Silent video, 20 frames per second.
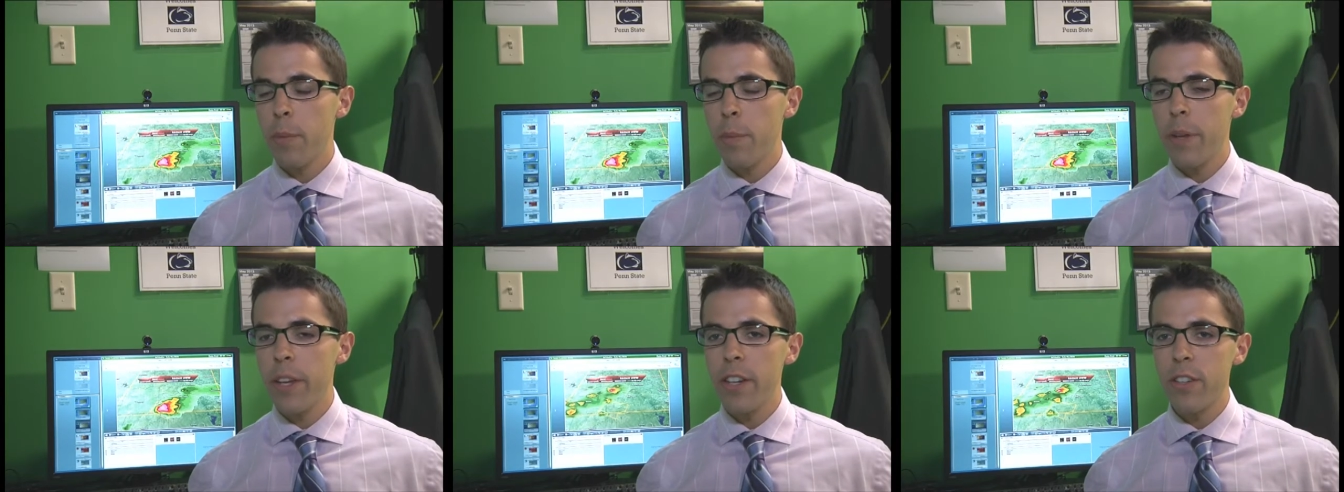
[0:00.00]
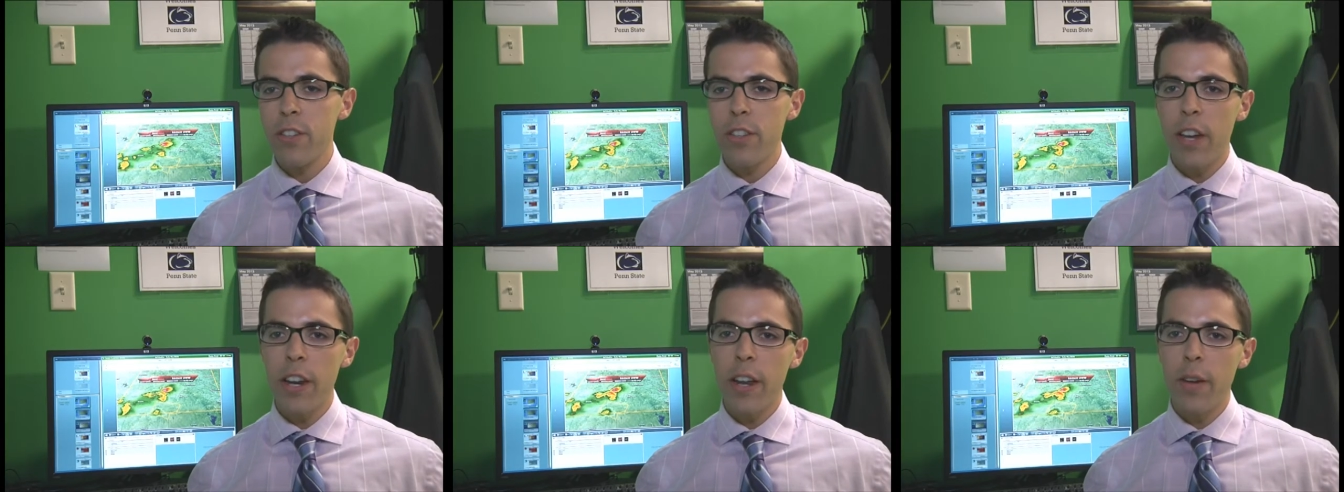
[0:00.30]

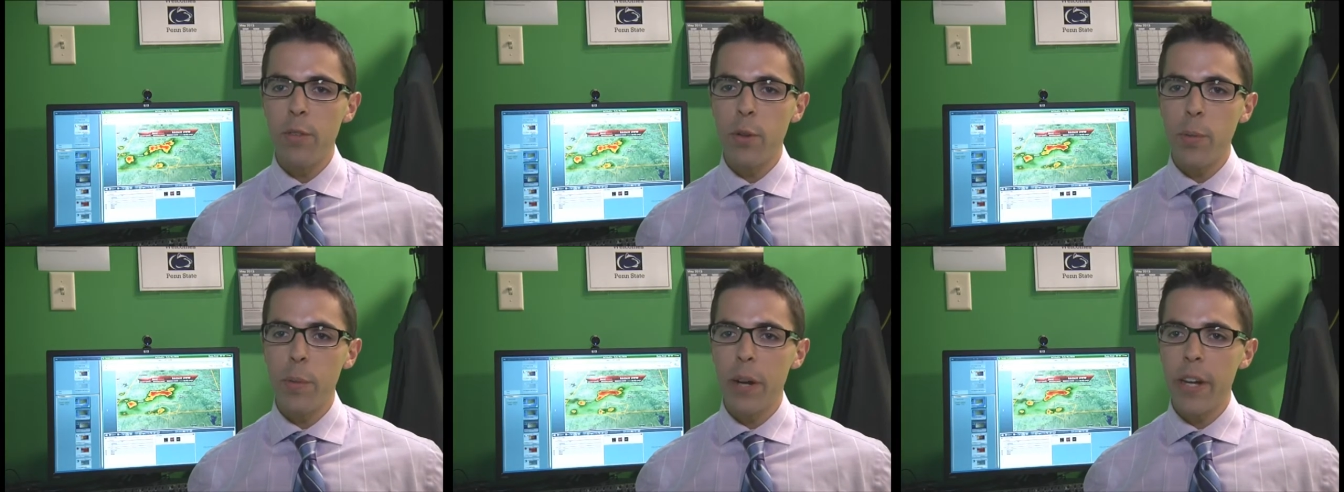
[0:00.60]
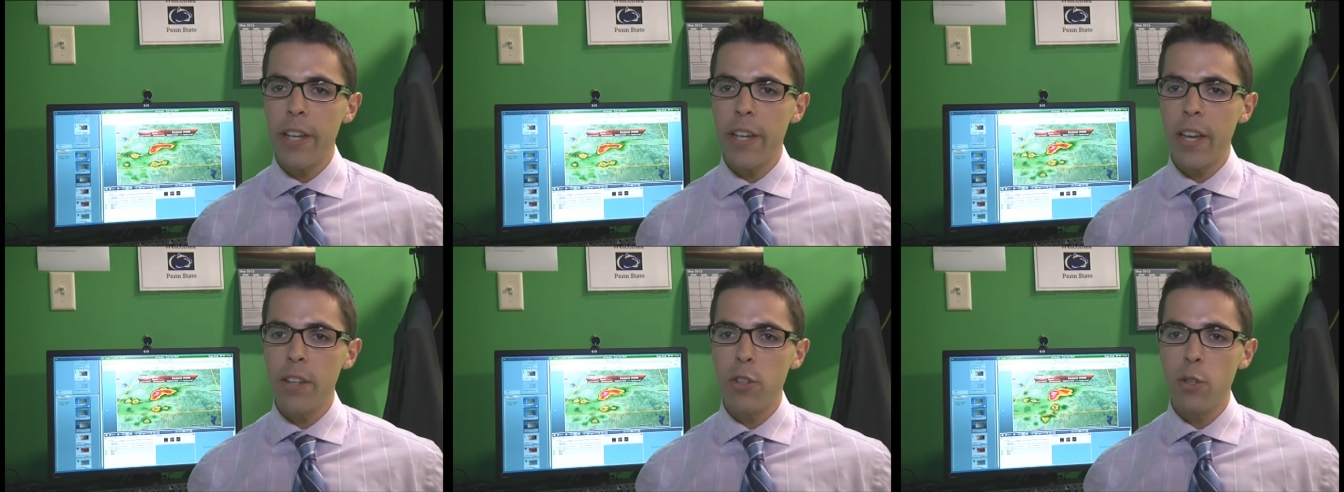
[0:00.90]
because not
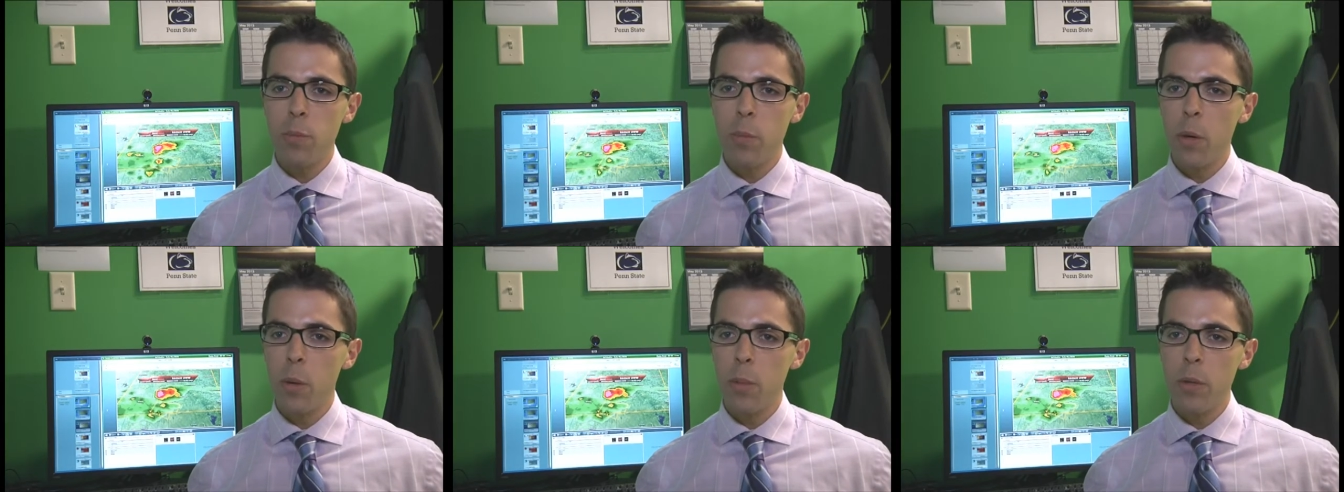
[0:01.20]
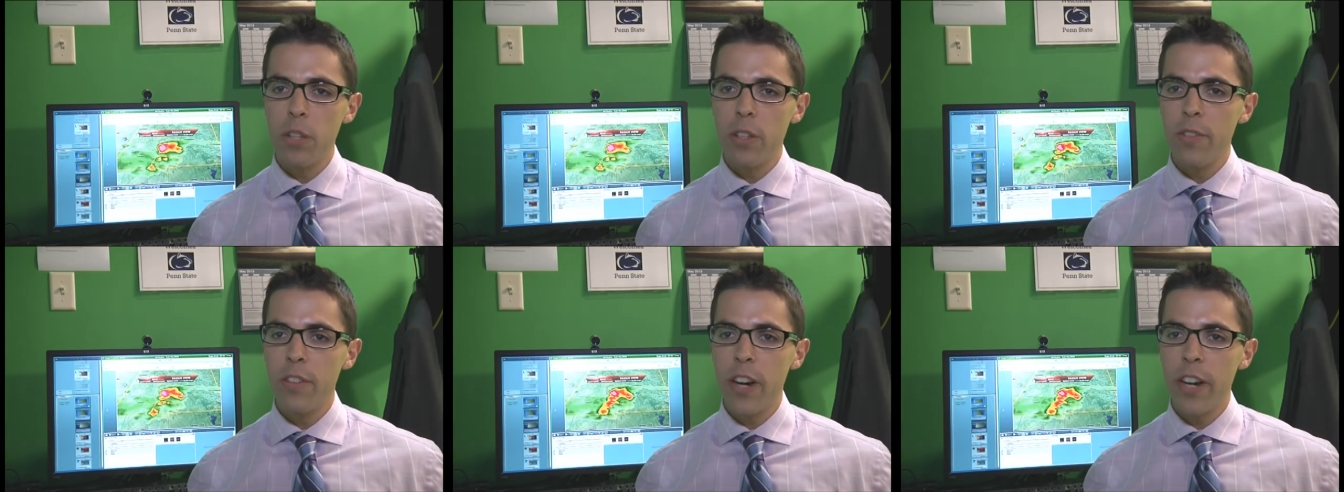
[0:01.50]
everybody has a mobile
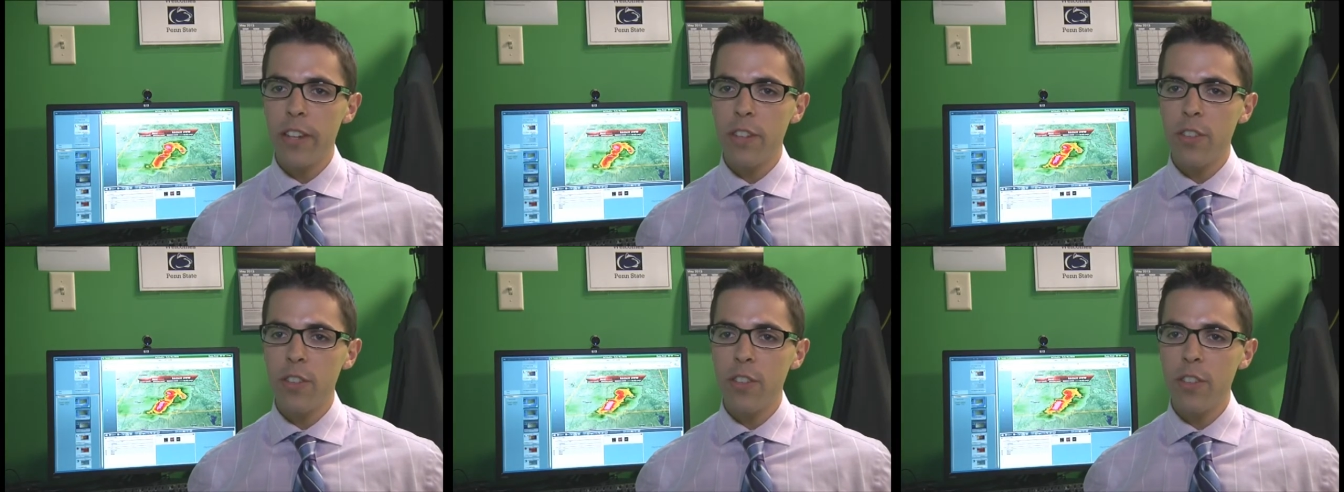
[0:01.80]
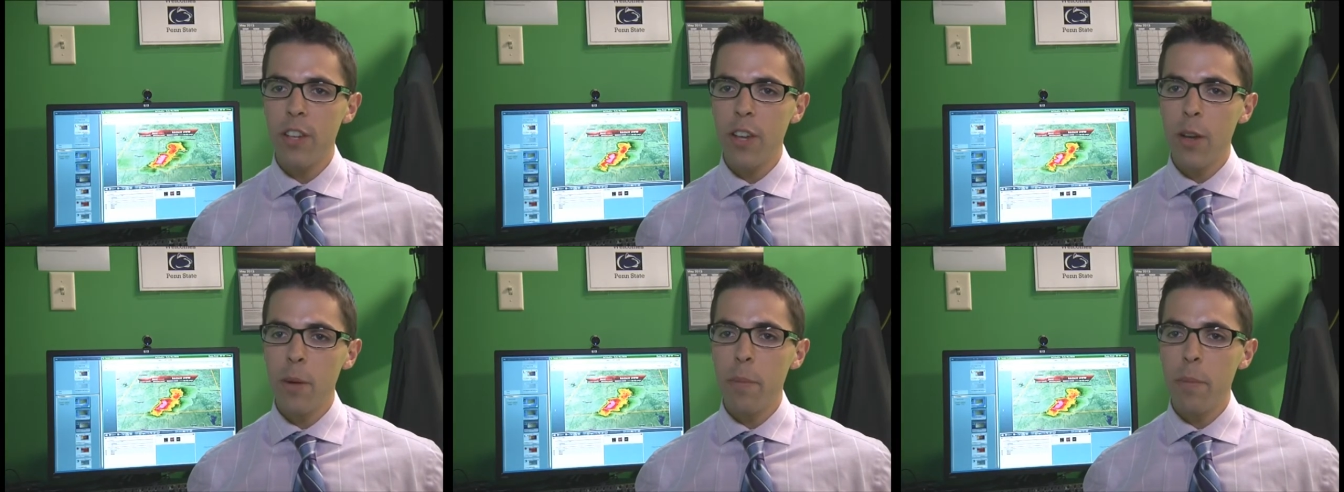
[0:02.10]
device.